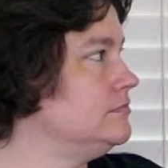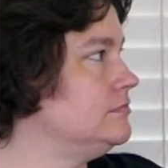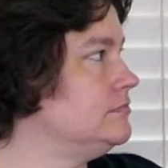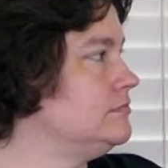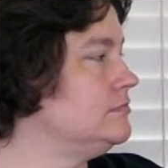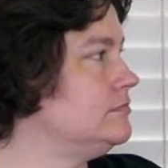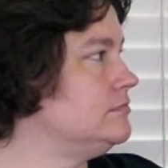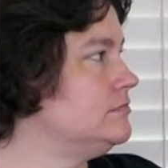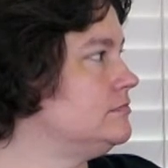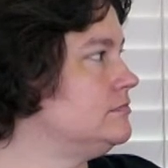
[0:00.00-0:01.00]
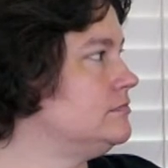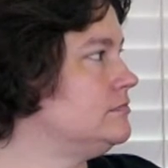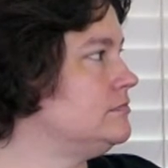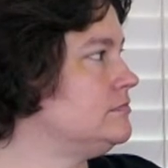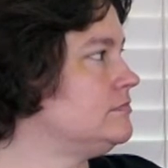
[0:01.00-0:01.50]

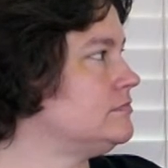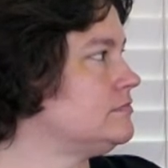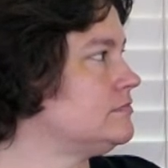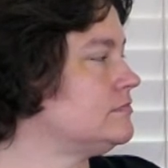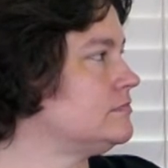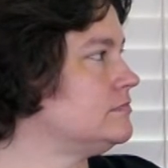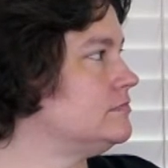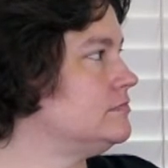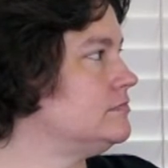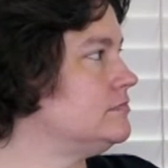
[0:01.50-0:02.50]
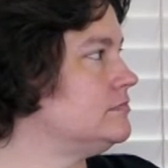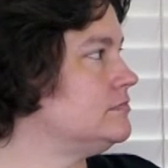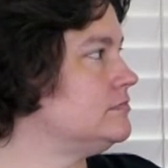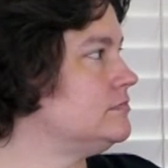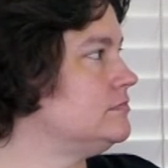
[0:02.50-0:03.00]

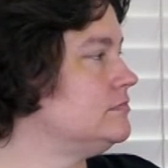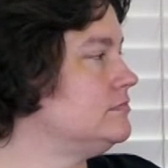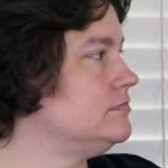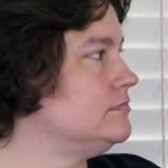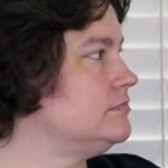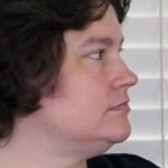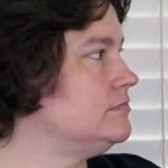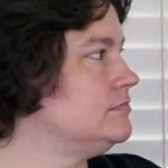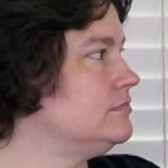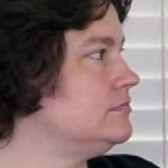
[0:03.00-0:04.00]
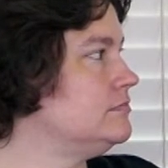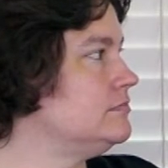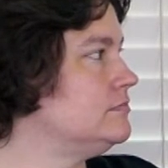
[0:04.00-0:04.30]
The person shown says nothing.